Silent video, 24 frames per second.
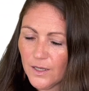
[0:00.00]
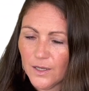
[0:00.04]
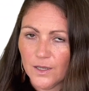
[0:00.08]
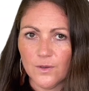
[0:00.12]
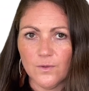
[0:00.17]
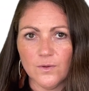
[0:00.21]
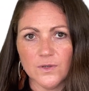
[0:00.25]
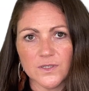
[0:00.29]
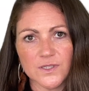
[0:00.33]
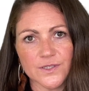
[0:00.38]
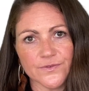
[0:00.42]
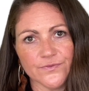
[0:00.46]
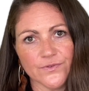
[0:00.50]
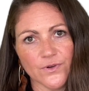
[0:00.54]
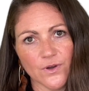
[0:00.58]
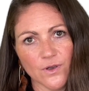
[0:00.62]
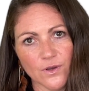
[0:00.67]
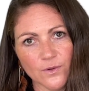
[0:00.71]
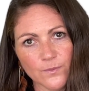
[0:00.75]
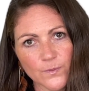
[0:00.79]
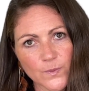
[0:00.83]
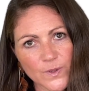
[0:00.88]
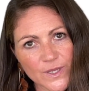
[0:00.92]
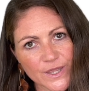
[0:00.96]
what's
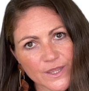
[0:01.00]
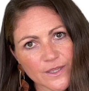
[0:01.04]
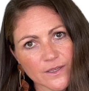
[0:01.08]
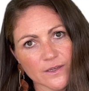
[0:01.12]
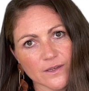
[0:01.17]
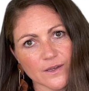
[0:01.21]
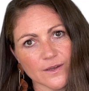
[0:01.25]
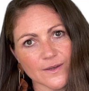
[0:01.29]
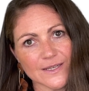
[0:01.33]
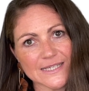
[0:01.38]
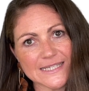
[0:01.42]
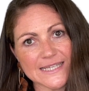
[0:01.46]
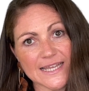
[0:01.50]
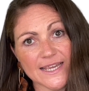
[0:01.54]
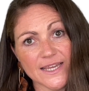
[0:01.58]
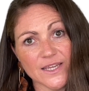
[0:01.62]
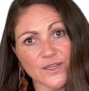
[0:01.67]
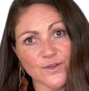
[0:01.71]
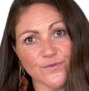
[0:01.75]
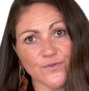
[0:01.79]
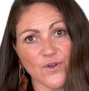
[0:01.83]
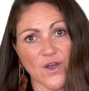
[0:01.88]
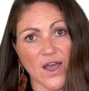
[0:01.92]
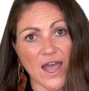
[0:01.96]
wrong with you? It's like
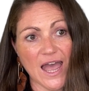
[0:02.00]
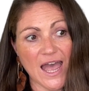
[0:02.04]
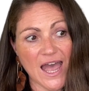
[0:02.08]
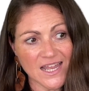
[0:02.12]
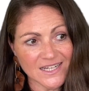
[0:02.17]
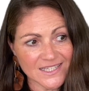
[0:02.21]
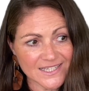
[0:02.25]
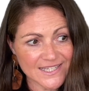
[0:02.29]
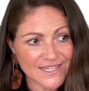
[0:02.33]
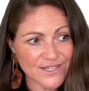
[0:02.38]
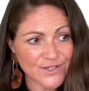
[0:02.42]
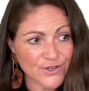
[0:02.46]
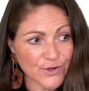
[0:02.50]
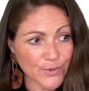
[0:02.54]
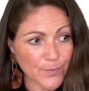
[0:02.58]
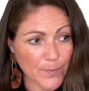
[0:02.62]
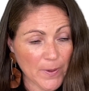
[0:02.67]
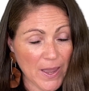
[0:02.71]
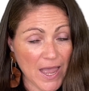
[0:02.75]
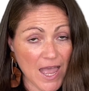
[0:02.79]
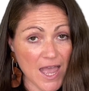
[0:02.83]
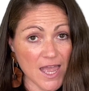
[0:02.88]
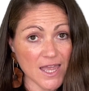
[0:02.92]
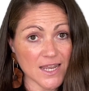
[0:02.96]
you've got ants in your
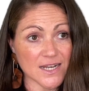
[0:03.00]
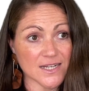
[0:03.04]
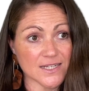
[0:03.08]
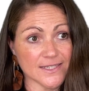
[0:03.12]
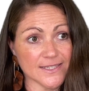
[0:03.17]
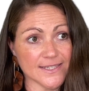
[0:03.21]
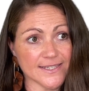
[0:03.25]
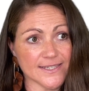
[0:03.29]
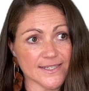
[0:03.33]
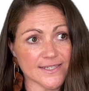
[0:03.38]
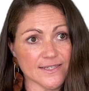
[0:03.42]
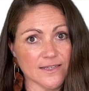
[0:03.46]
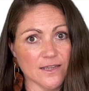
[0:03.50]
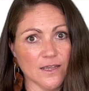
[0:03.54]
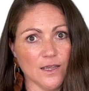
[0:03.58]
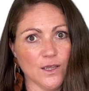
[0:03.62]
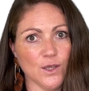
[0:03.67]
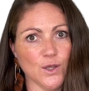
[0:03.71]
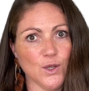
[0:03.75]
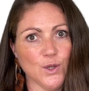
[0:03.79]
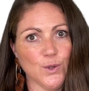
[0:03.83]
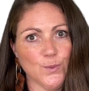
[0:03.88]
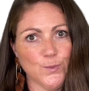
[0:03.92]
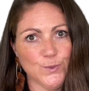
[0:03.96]
pants.
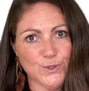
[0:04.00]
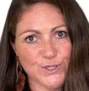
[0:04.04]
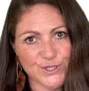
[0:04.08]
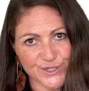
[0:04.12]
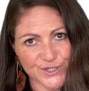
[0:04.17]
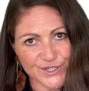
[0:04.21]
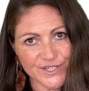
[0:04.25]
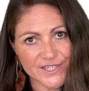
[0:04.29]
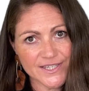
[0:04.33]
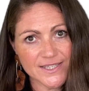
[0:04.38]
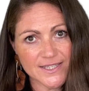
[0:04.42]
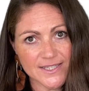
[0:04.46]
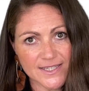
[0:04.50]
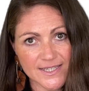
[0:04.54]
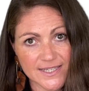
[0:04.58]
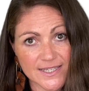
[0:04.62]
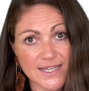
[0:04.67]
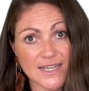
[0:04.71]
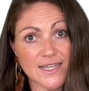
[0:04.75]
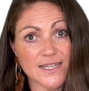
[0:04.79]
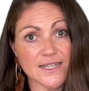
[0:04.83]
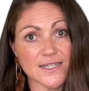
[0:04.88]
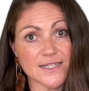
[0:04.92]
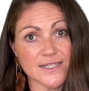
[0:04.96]
Would you just
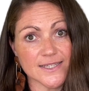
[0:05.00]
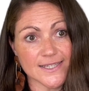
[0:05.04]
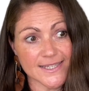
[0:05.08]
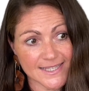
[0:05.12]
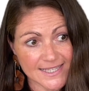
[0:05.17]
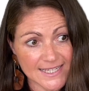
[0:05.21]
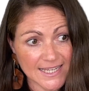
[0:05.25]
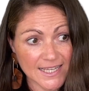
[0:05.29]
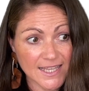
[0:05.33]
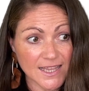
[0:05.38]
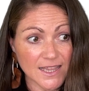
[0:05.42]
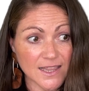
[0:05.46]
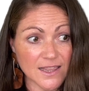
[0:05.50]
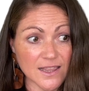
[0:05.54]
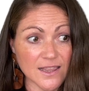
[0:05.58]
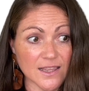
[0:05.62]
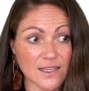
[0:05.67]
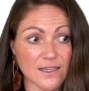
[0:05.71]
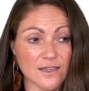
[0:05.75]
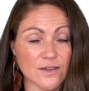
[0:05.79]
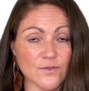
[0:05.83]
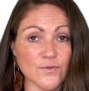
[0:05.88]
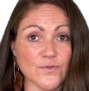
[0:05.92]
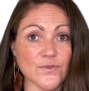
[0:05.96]
sit still
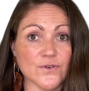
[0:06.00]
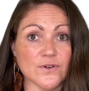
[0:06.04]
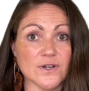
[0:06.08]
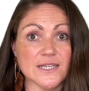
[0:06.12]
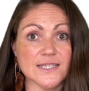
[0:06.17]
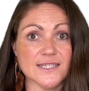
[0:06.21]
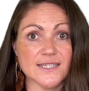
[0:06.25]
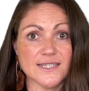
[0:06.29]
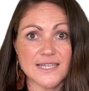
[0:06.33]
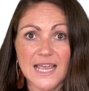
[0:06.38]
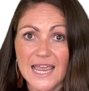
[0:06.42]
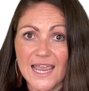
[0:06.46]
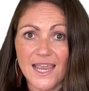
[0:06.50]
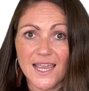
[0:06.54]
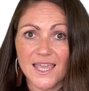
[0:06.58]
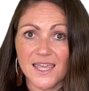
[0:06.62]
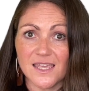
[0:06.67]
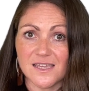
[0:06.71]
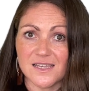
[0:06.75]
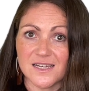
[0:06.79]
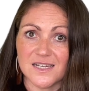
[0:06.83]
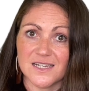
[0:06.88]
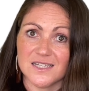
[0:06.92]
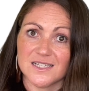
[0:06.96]
for a
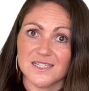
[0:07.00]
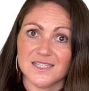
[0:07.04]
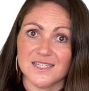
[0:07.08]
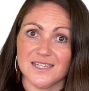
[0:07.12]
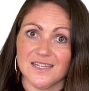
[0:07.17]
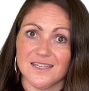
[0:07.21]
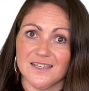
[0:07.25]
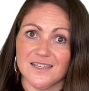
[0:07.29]
second?